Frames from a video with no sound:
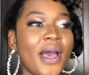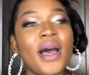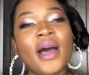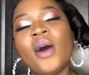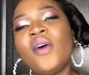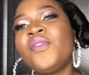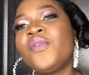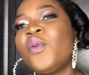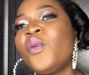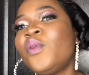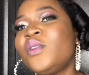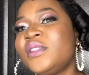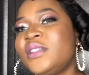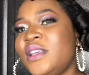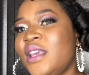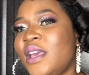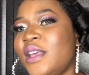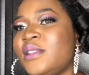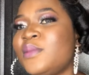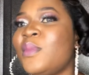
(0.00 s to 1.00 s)
of course
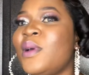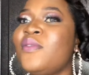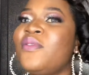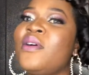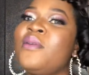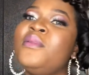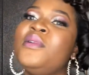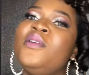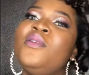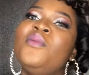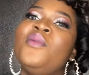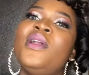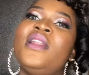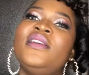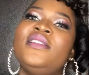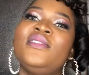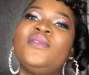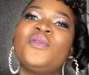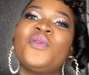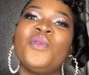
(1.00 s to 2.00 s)
yes my family
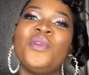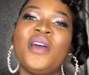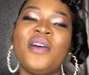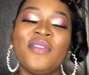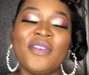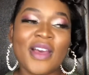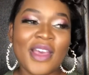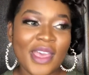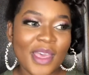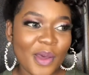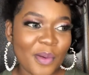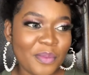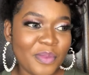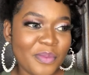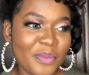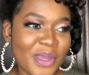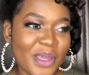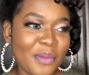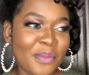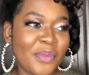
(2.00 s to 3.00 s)
relatives could have helped
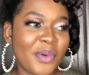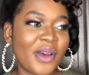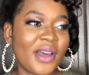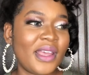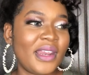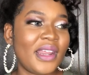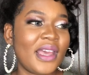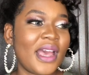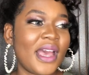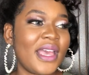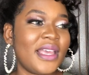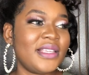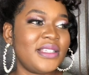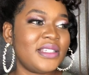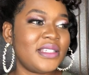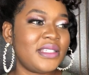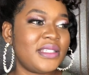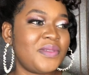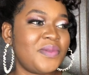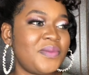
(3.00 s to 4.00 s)
me but i
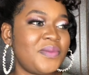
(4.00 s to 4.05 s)
just